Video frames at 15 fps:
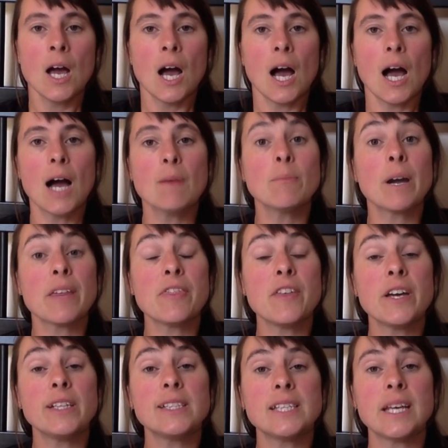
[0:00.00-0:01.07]
My
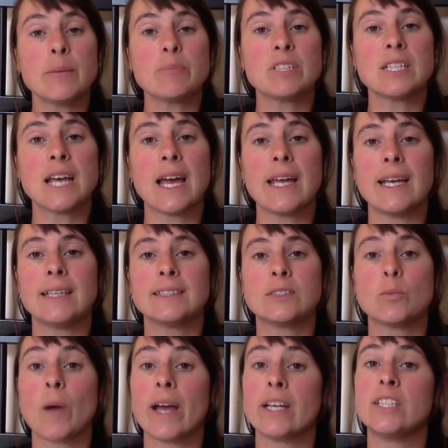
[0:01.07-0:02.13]
third tip today is
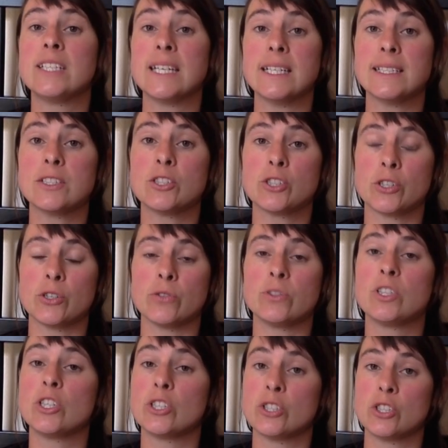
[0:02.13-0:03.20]
to wear decent
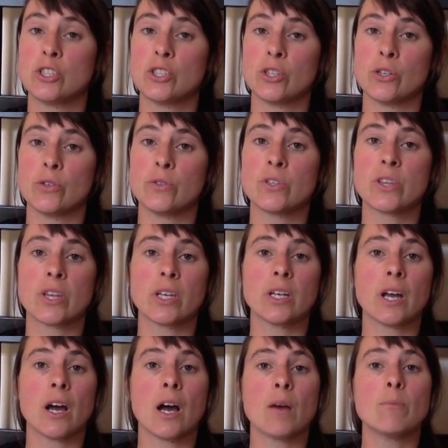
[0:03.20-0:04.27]
shoes, good shoes that
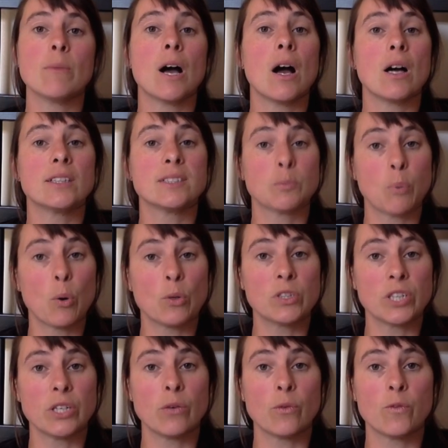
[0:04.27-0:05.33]
are
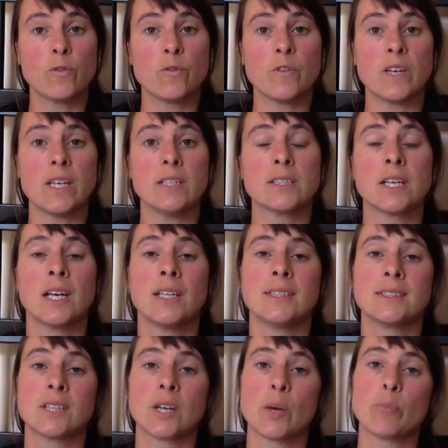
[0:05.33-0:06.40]
supporting your feet.
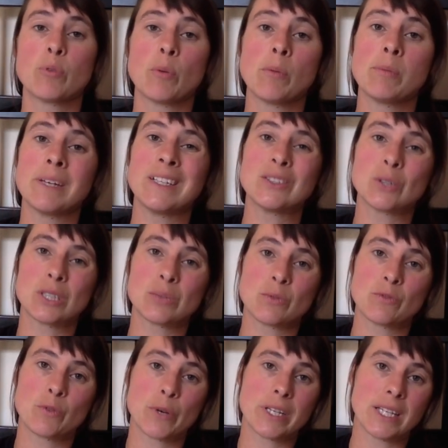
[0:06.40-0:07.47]
So probably try to
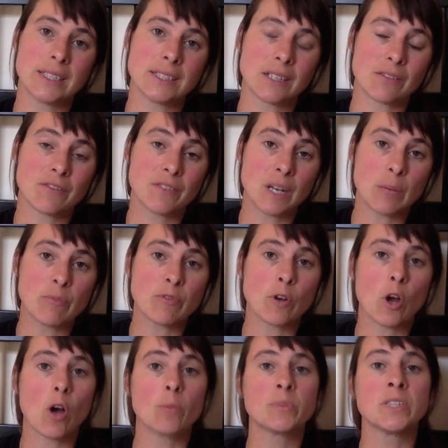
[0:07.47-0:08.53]
avoid things like
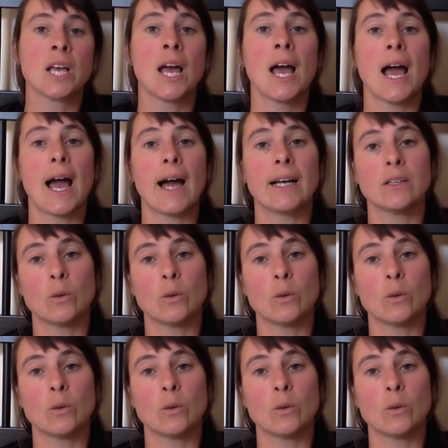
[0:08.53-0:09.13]
flip-flops, and